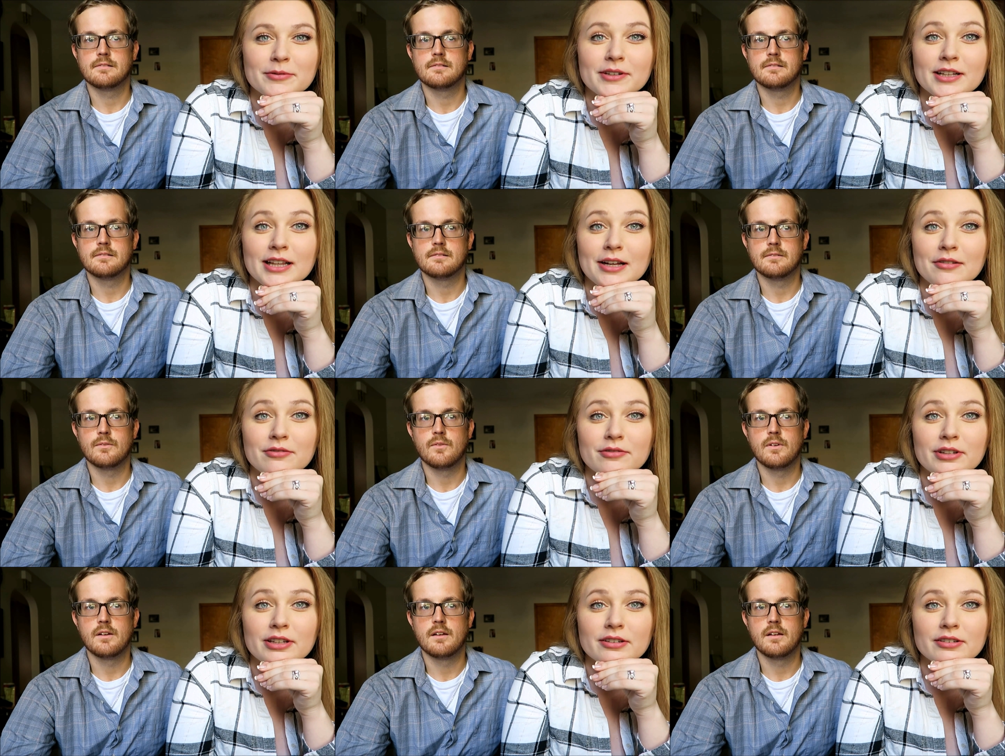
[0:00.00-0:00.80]
Speaker 1: Clown
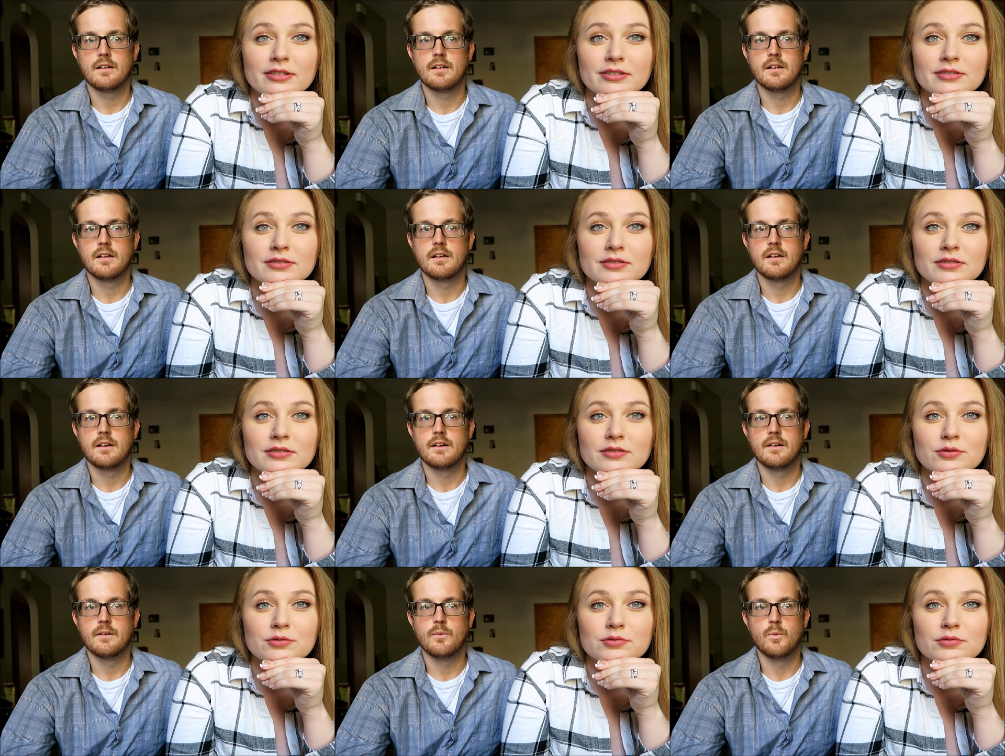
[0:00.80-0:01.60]
feet.
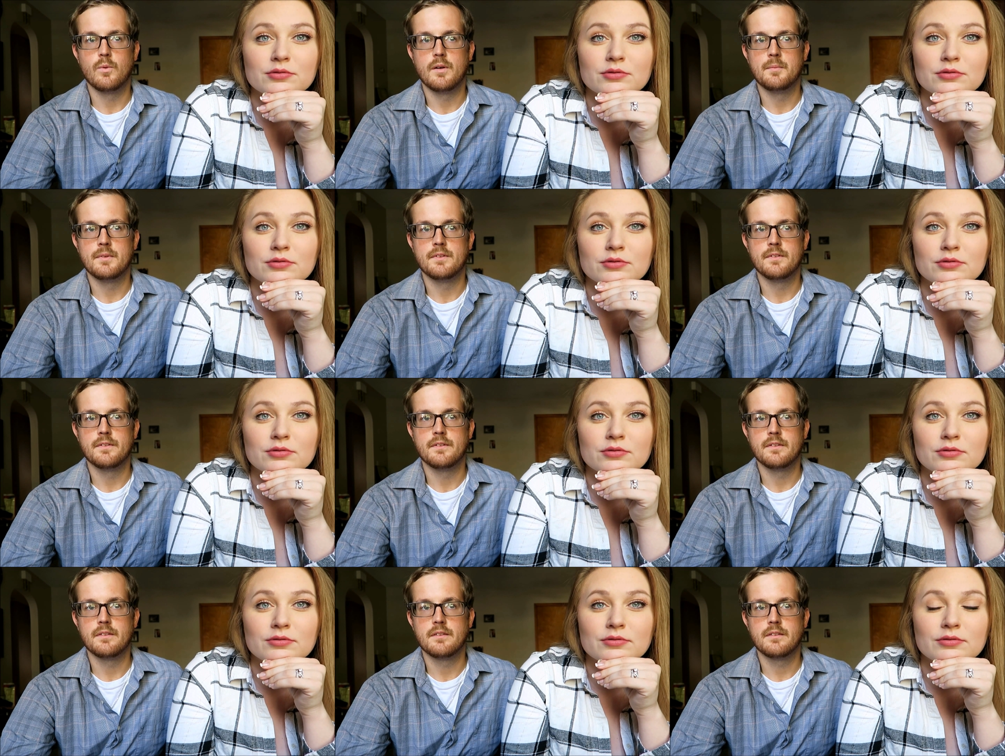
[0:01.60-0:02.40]

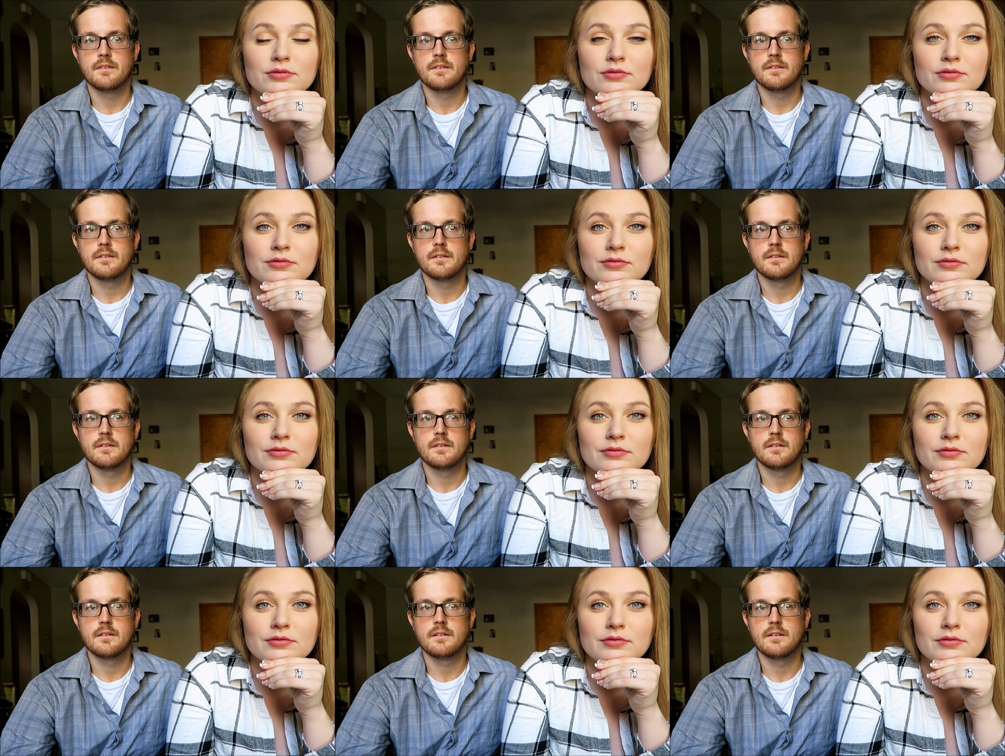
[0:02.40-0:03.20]
Speaker 2: Women's
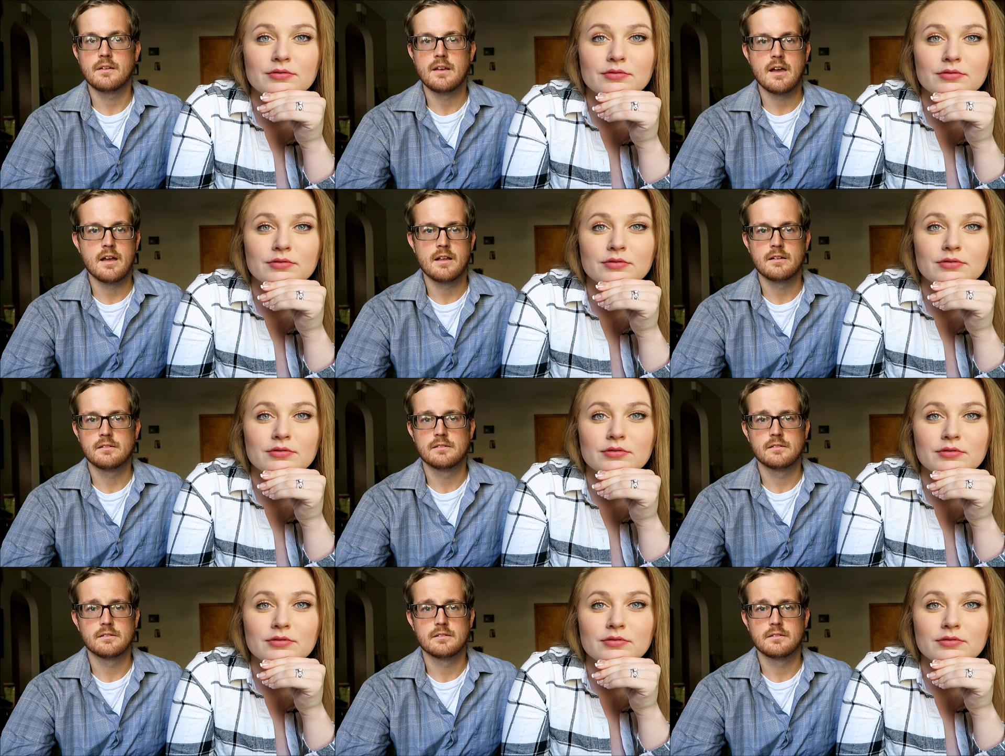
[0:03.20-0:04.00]
nine?
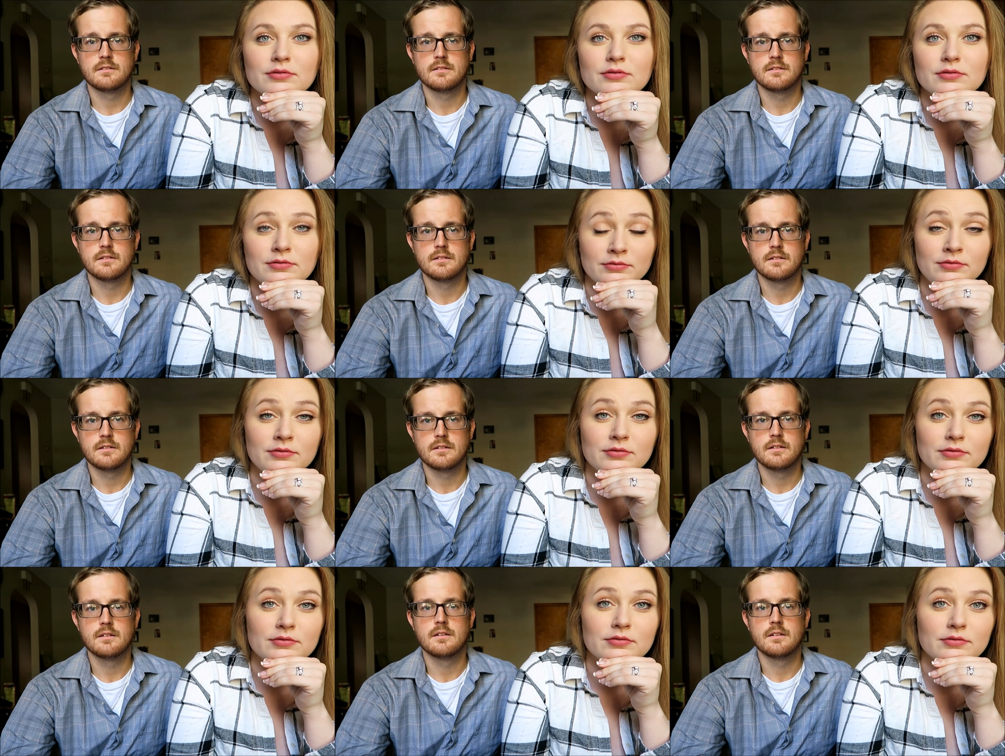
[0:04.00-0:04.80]

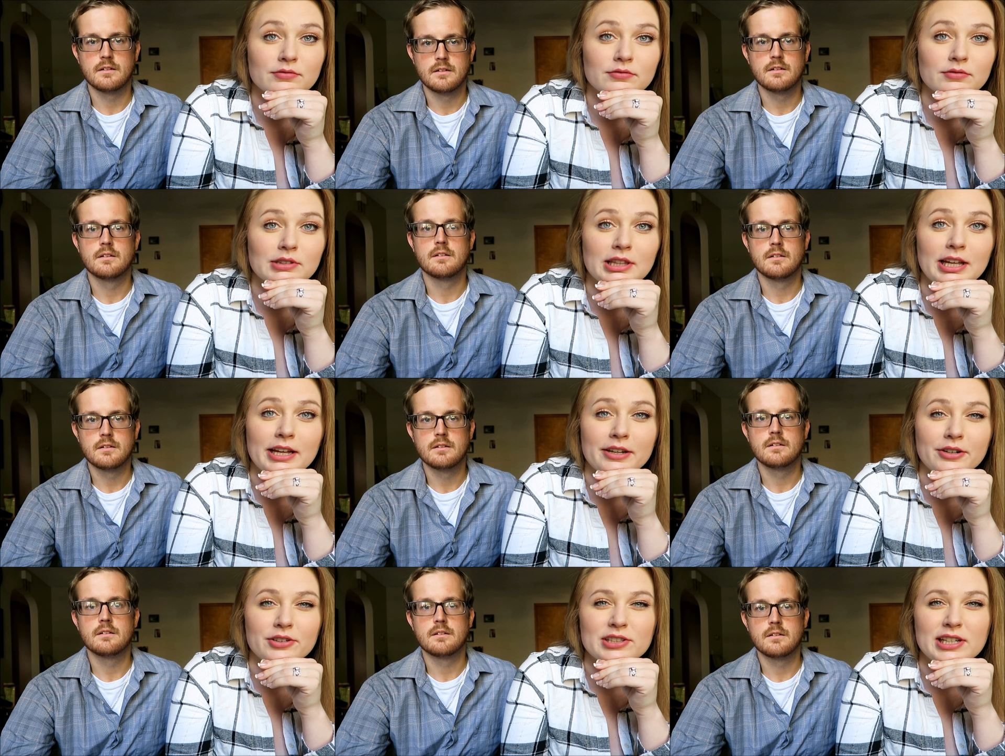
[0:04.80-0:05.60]
Mm-hmm.
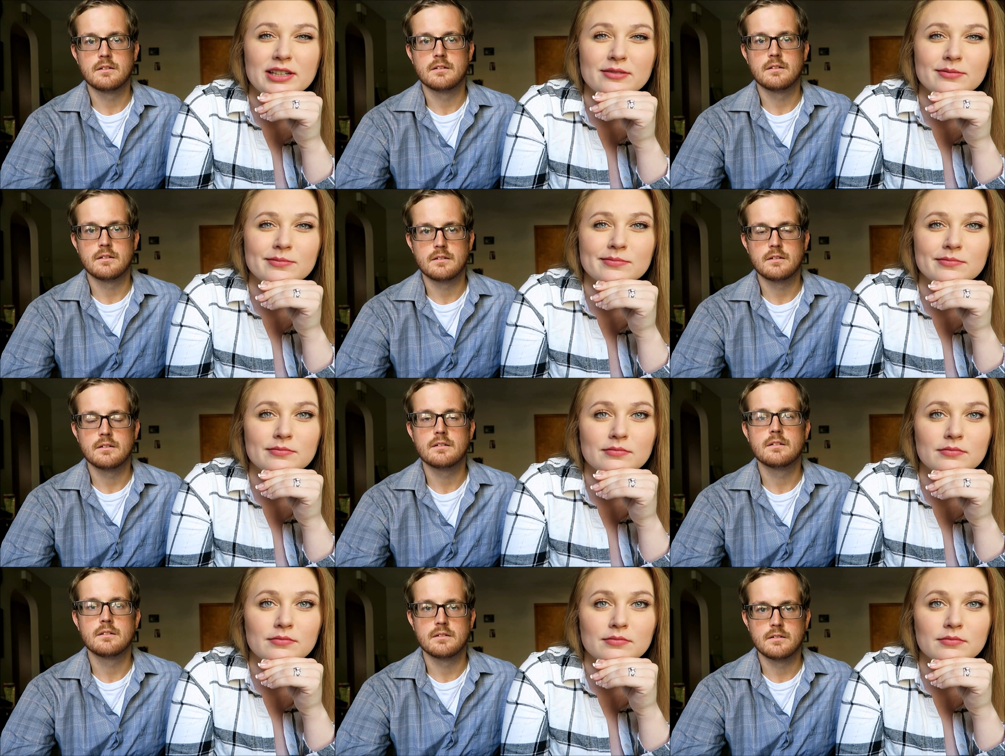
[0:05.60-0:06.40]
Speaker 1: Nine or ten.
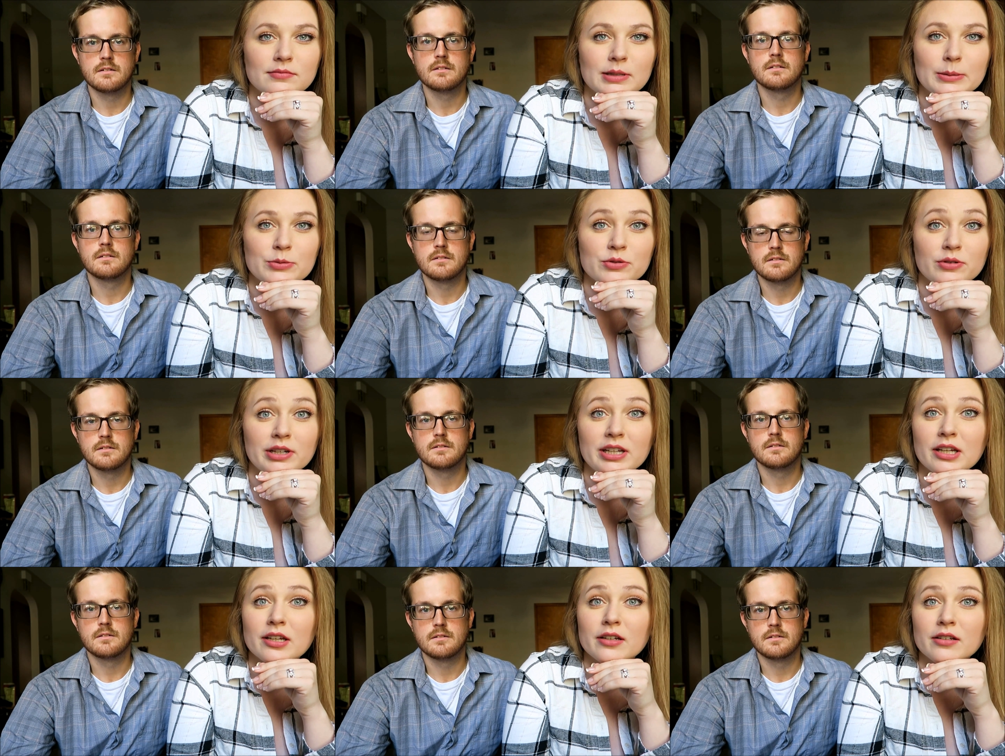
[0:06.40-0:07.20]
I'm
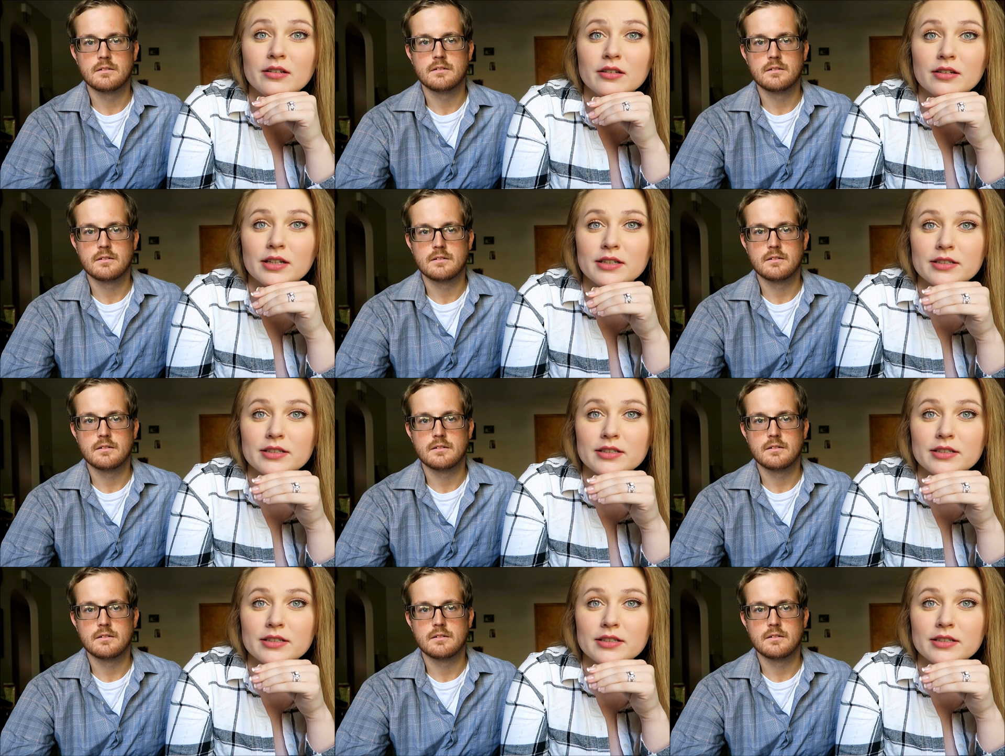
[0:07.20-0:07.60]
shrinking. Did